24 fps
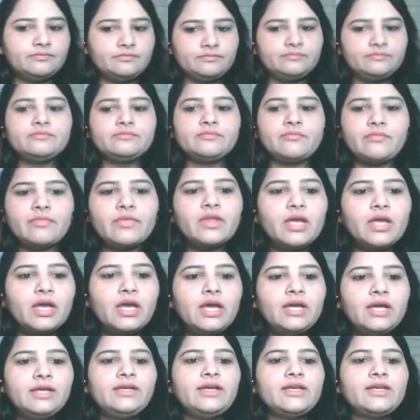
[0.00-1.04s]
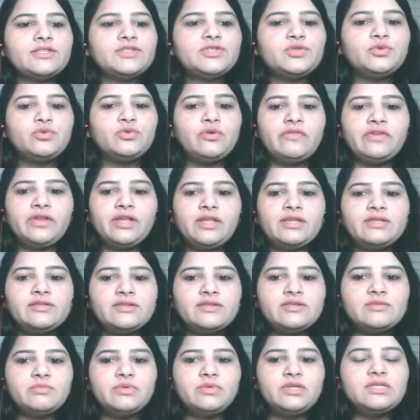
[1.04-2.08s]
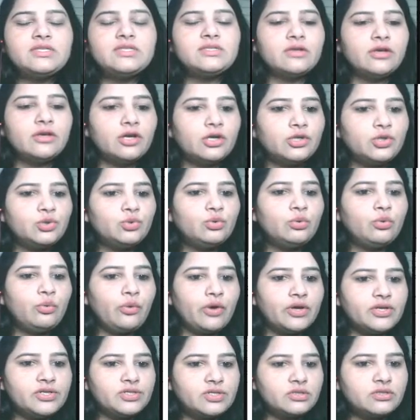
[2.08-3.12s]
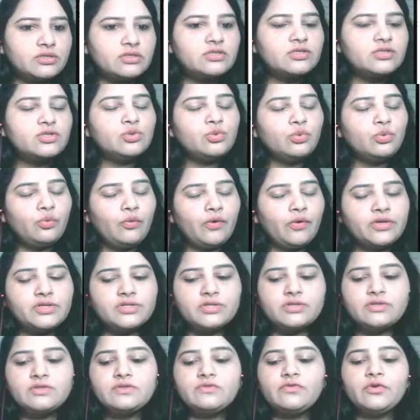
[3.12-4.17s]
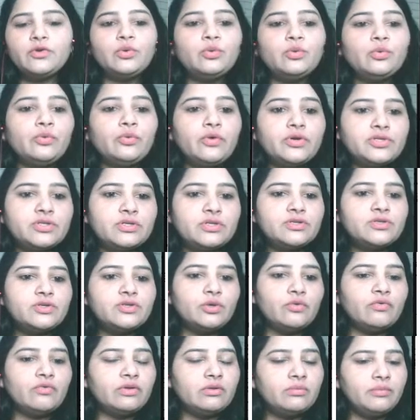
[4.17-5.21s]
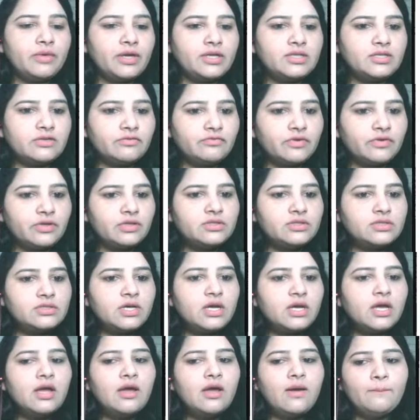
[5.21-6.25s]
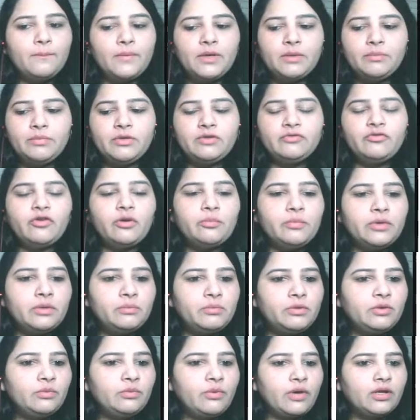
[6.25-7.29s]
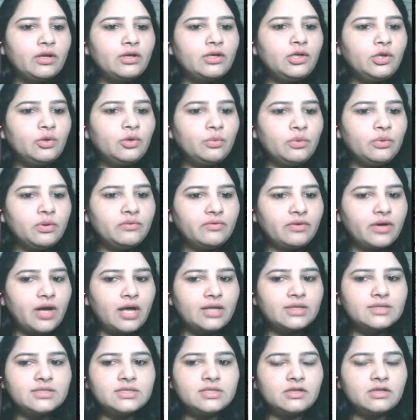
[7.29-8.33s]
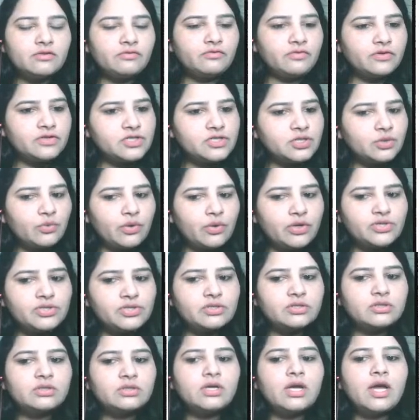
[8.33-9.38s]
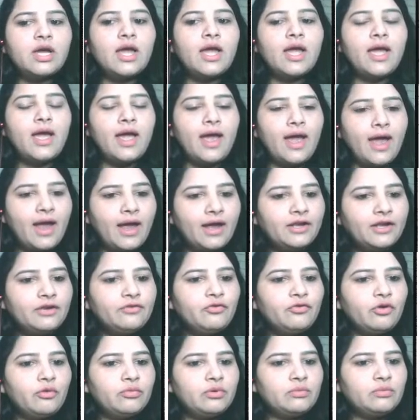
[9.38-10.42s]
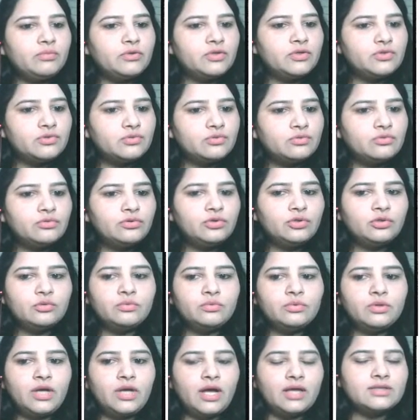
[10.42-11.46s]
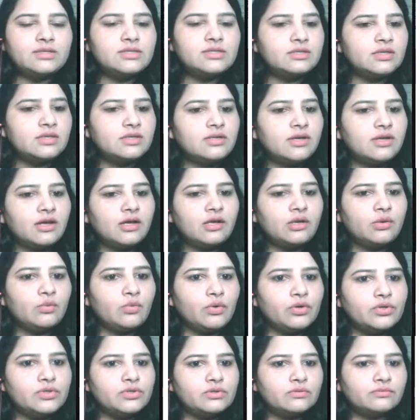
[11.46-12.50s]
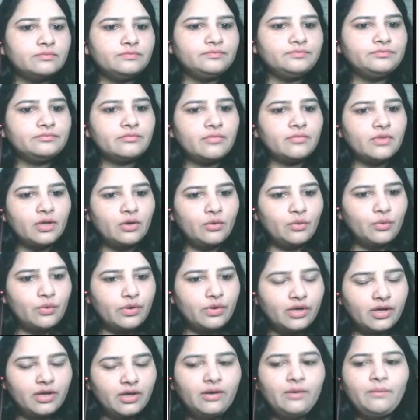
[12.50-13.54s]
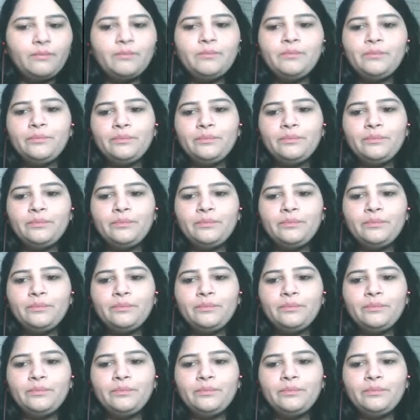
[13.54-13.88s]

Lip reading: hmm. Yes, 2 evidences means 2 questions. 2 questions for 2 questions you will make different. BP for BP1 you will answer the first question and for BP2 you will answer the second question. Okay.